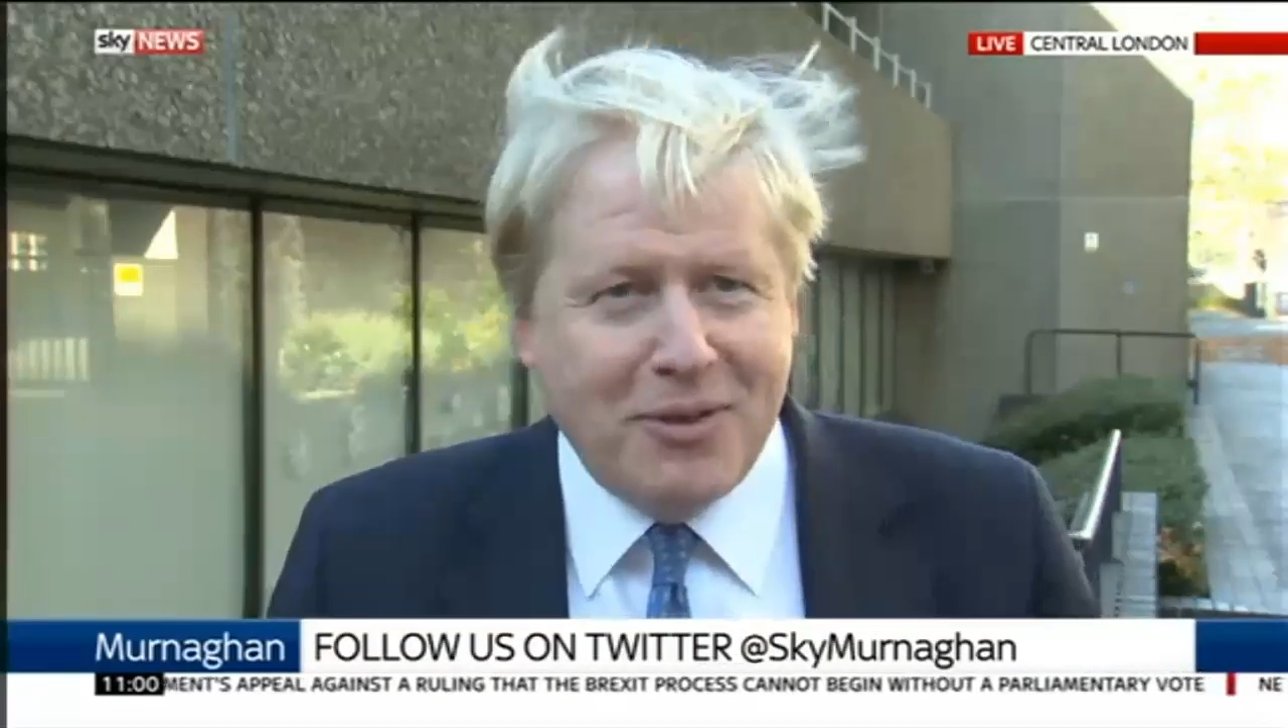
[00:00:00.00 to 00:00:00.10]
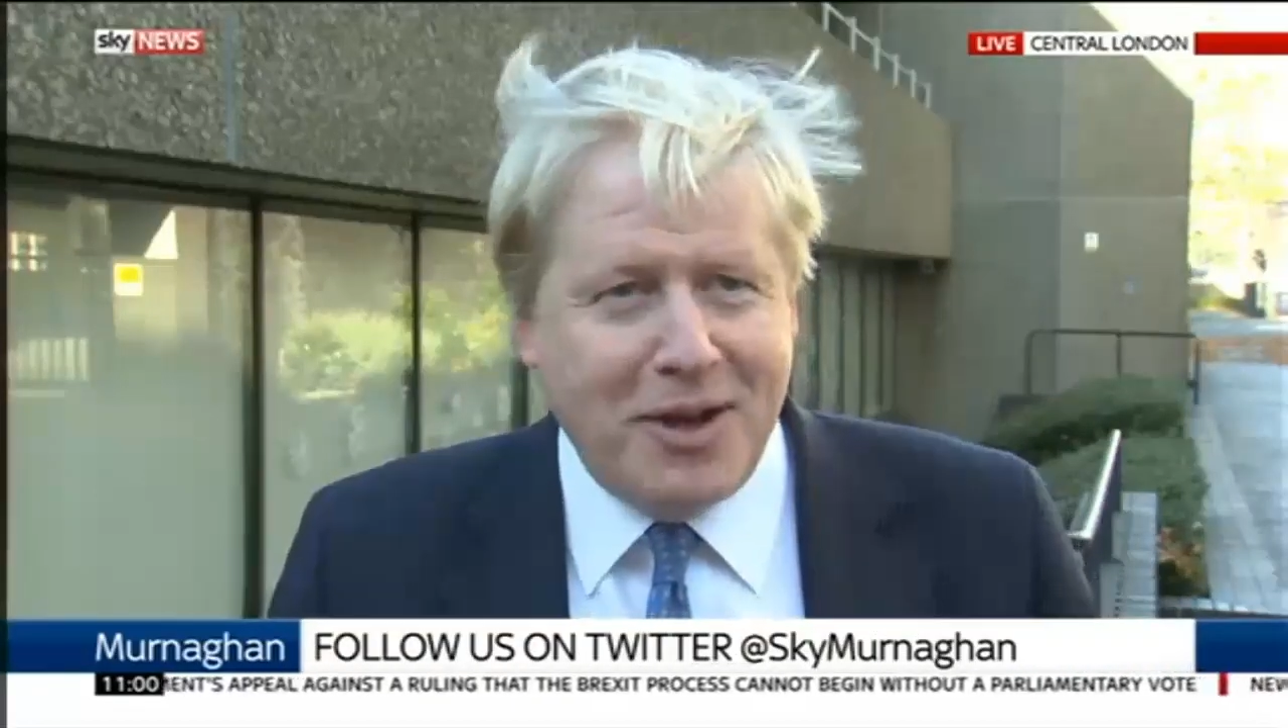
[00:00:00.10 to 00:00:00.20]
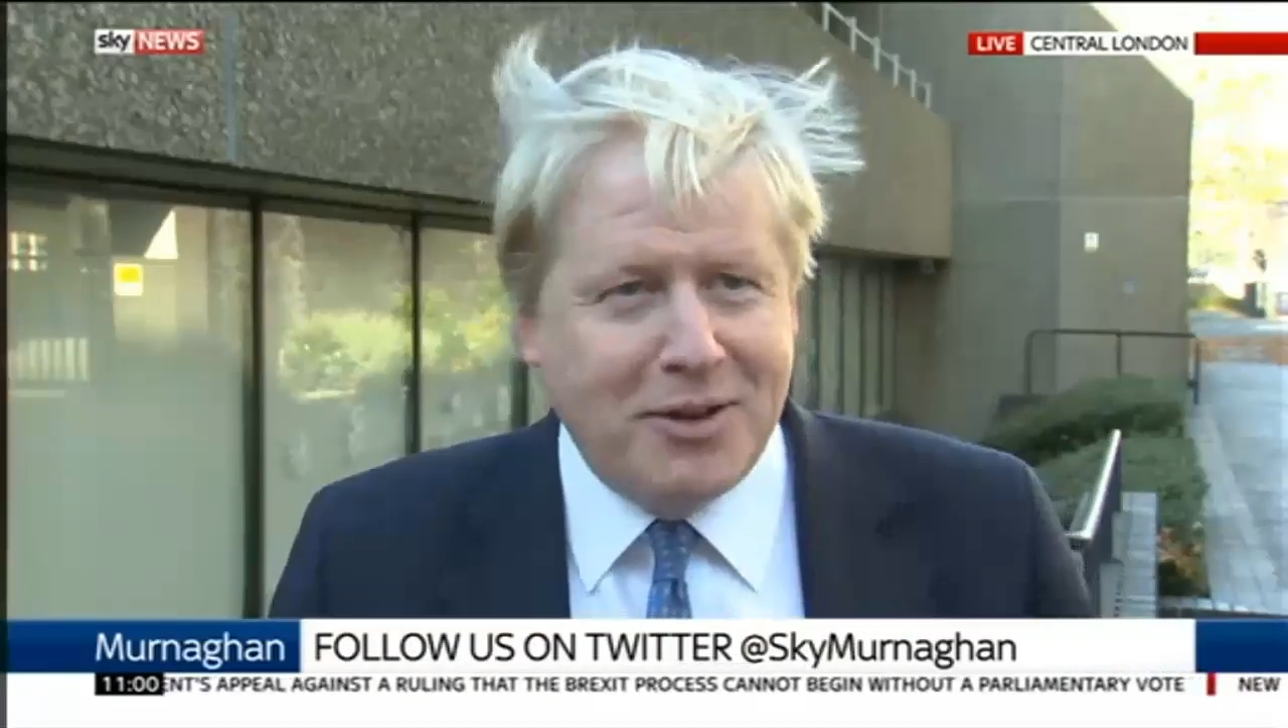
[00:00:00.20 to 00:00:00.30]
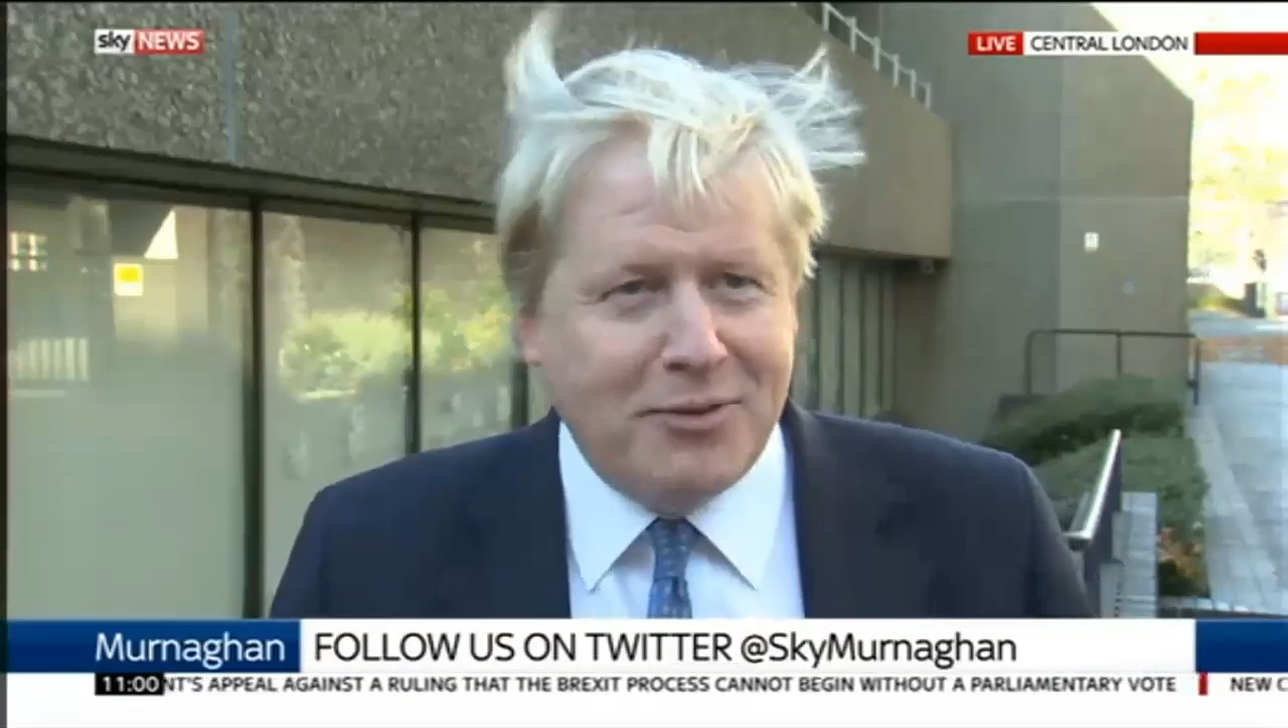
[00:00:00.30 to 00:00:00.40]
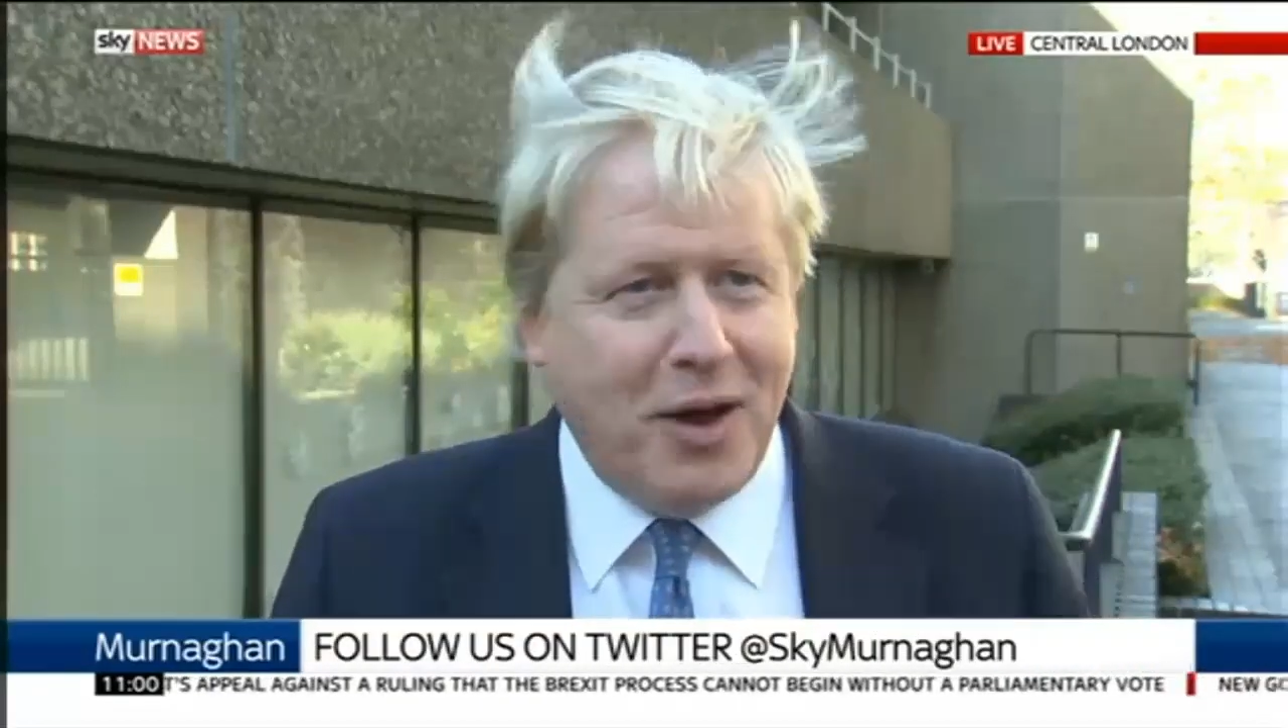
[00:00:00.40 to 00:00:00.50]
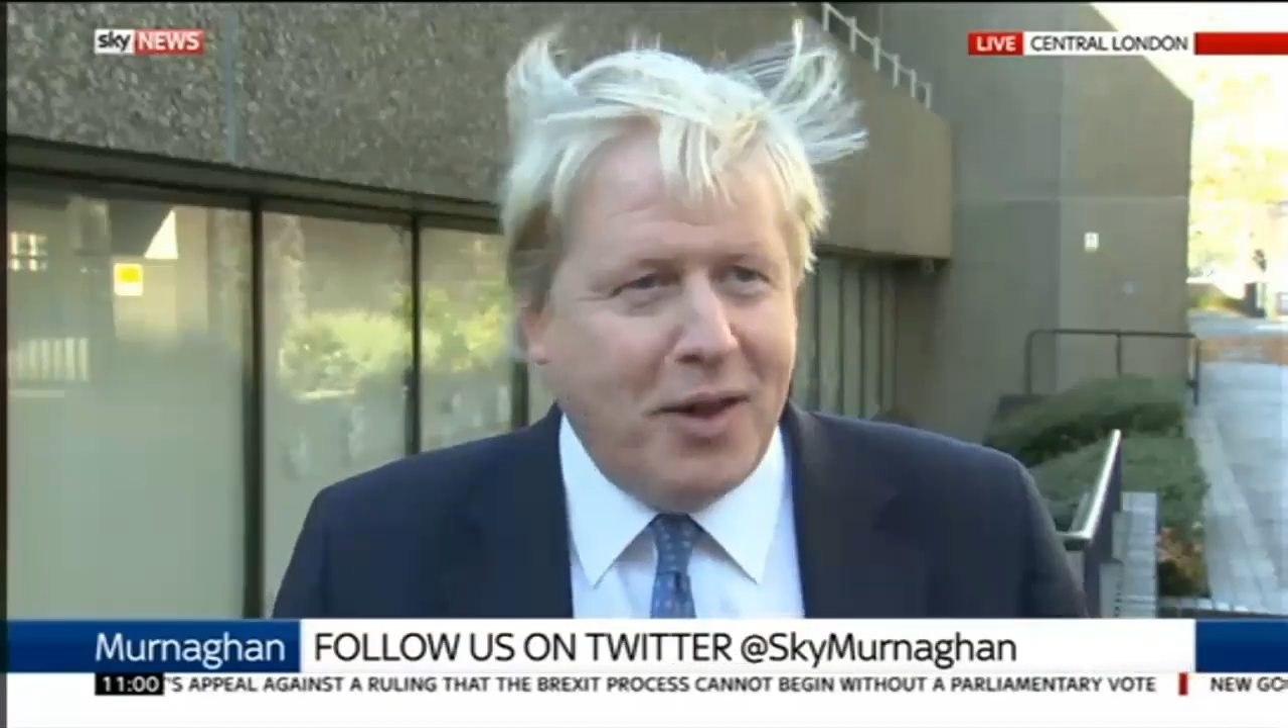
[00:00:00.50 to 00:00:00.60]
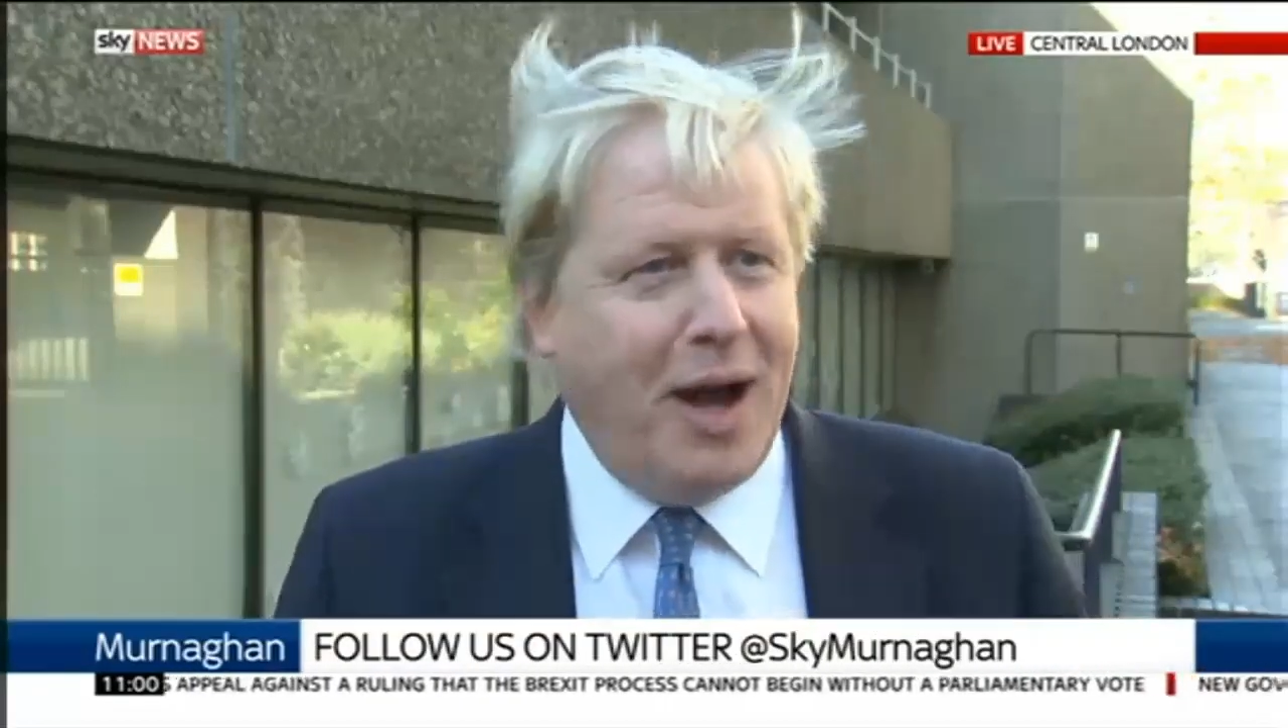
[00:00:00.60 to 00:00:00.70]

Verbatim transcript: conversations